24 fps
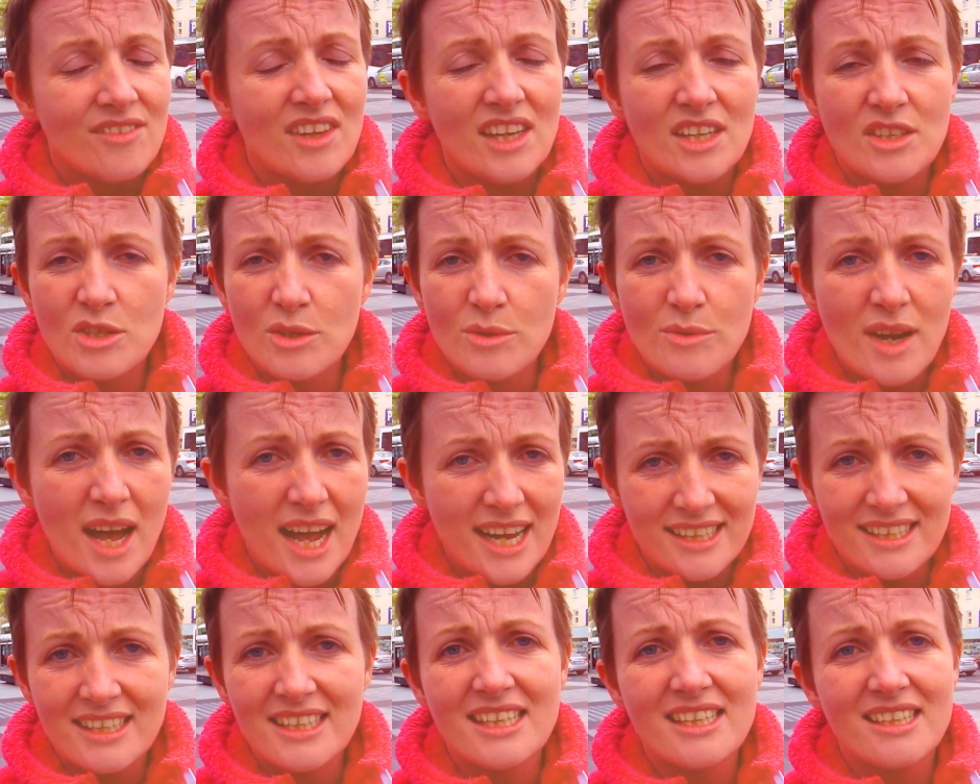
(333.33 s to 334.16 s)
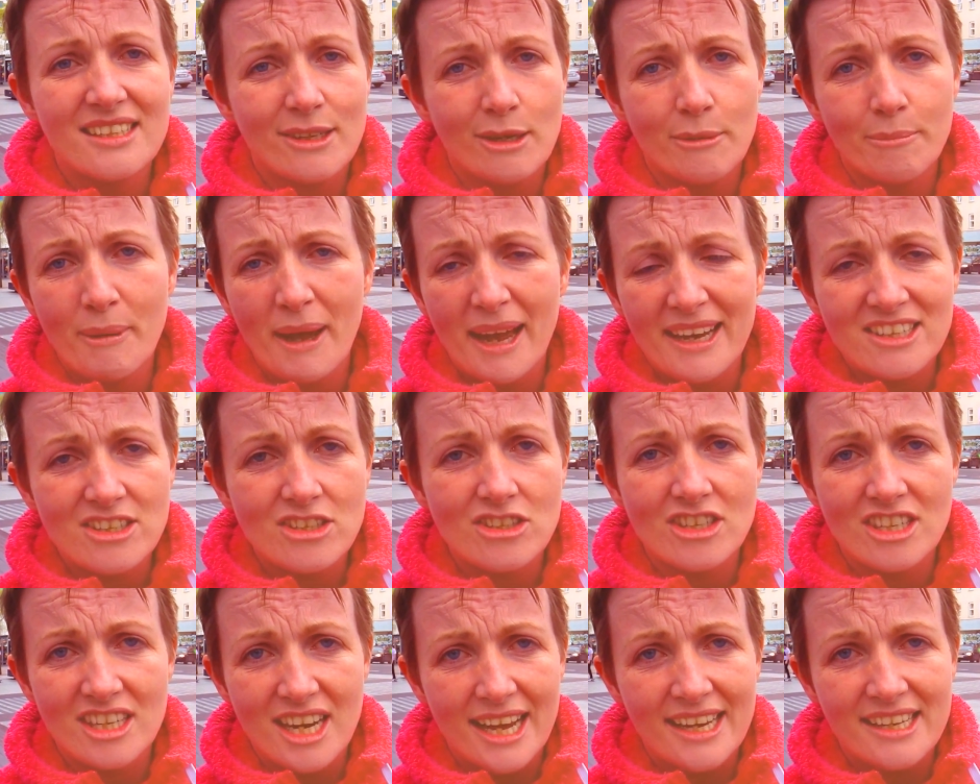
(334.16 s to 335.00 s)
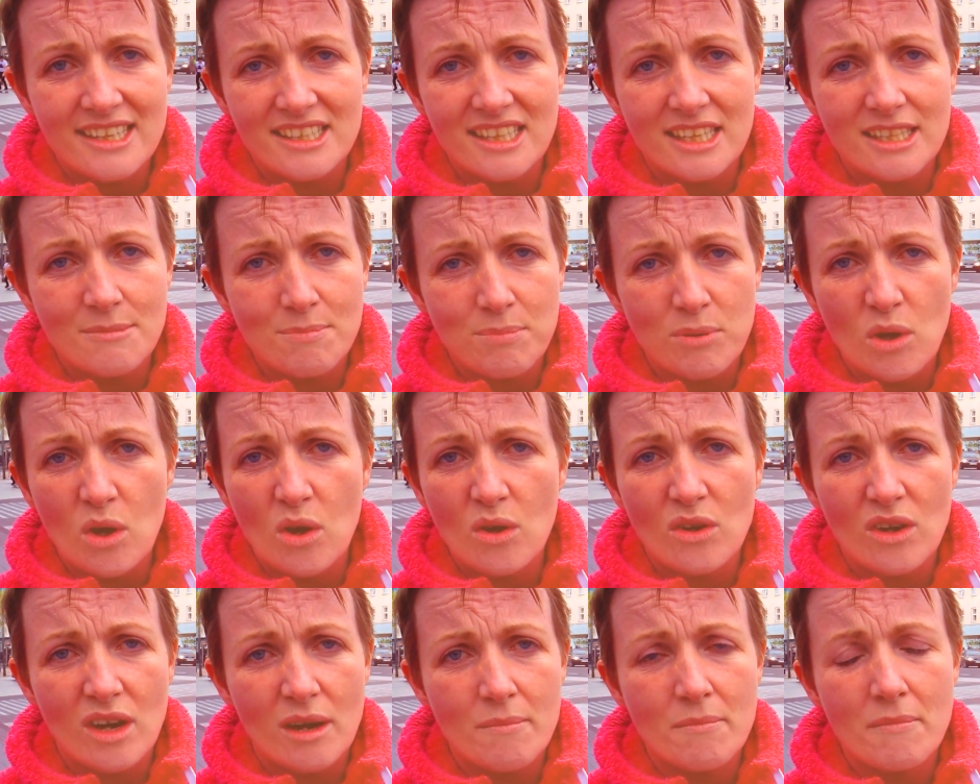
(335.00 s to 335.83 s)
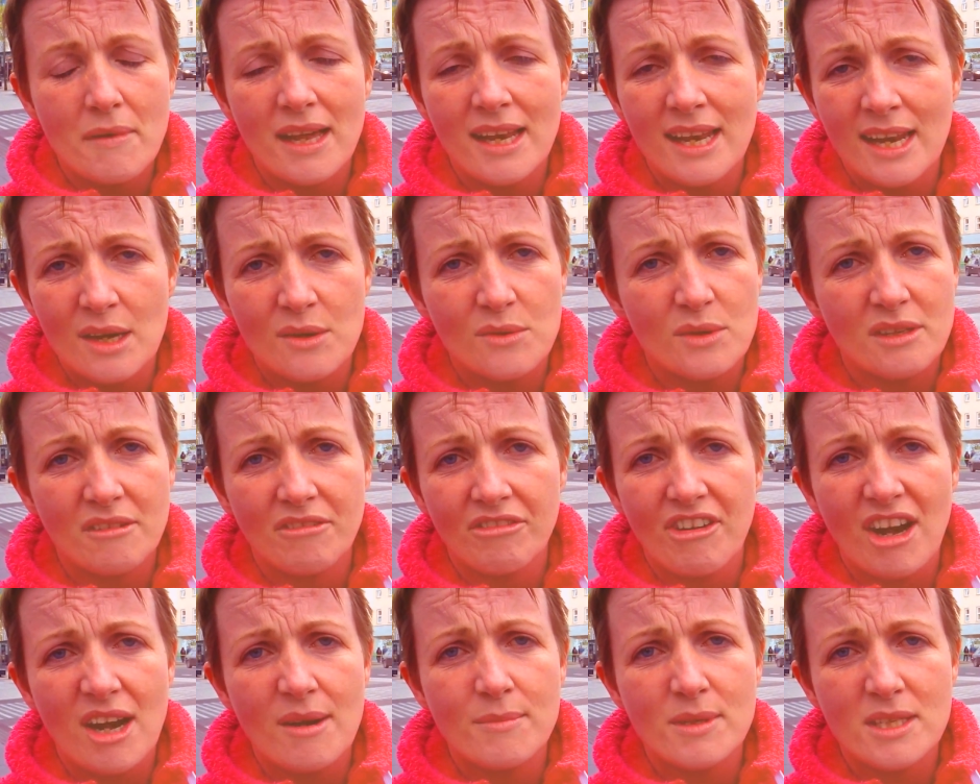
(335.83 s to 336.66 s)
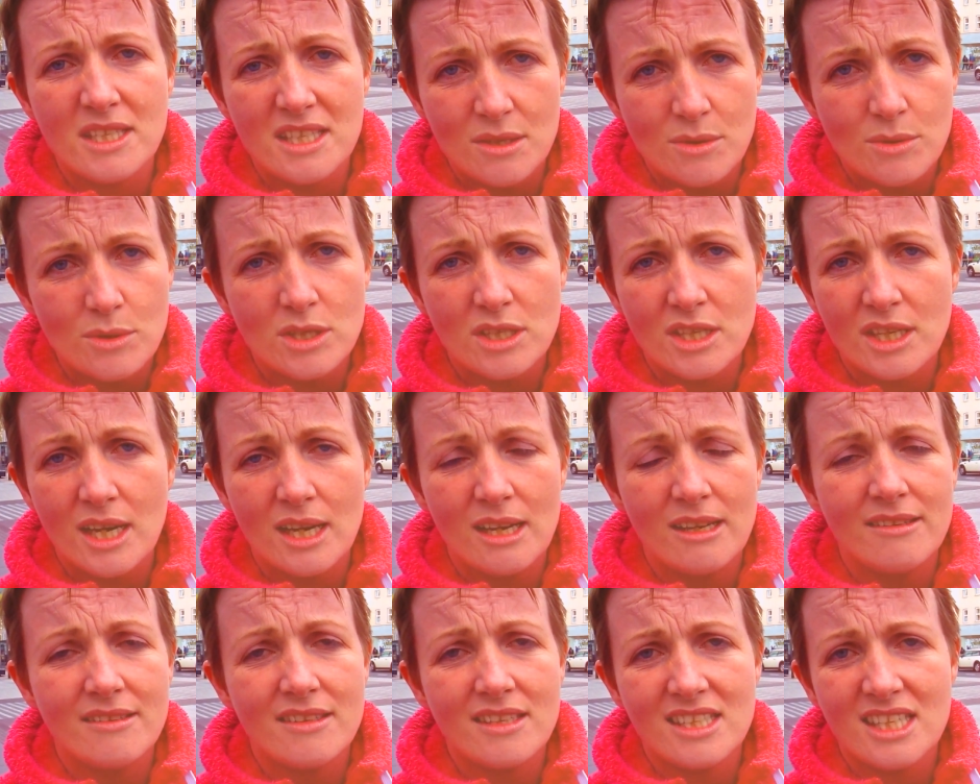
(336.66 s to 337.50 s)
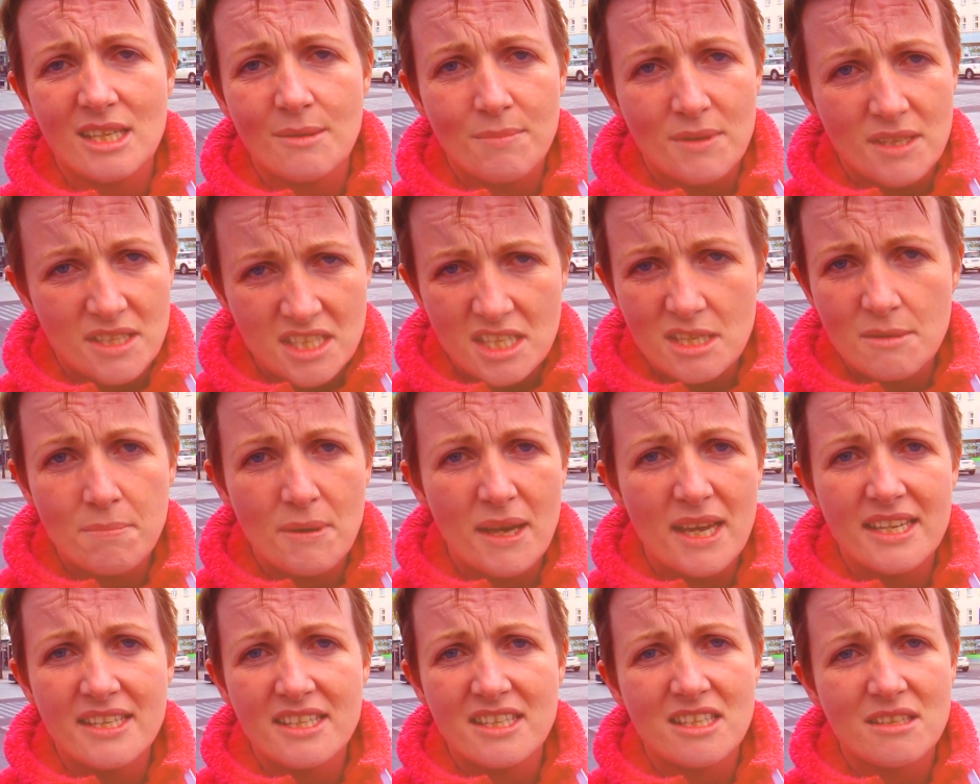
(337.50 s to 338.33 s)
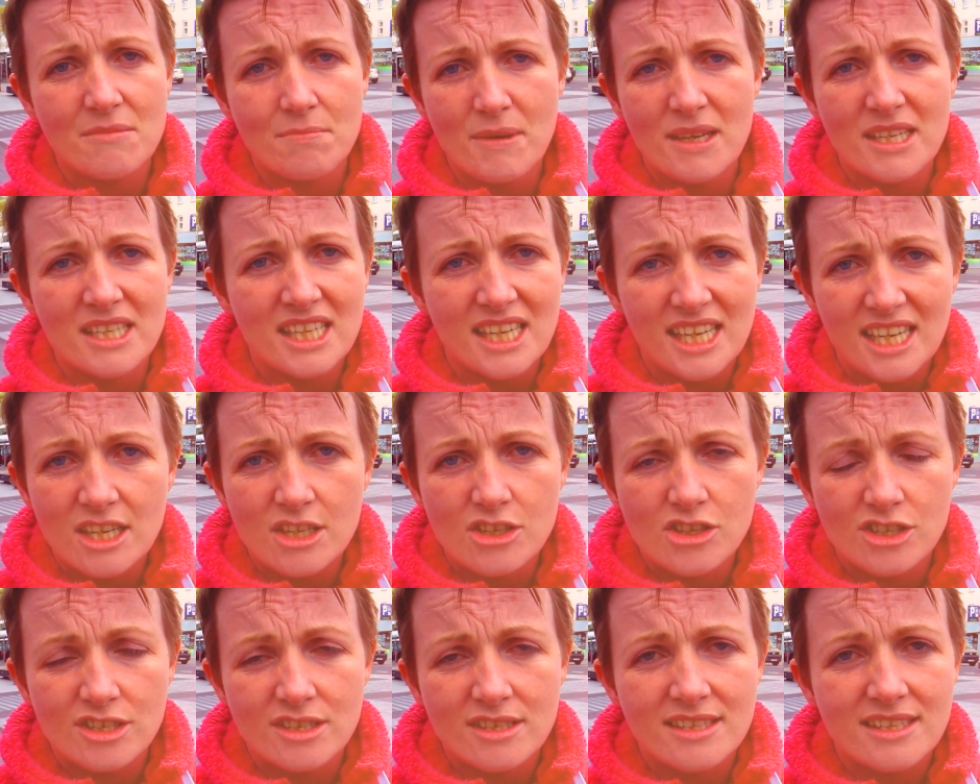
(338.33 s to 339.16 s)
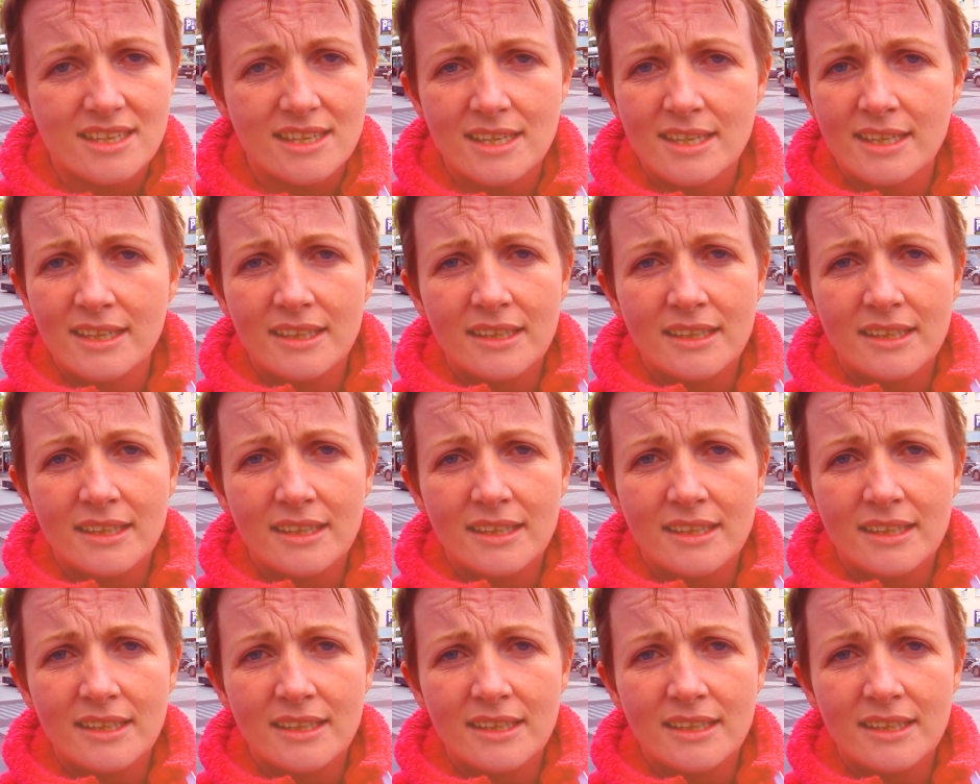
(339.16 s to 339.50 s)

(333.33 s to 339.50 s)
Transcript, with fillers: They do not need a compassionate access programme allowing pharmaceutical CBD based medications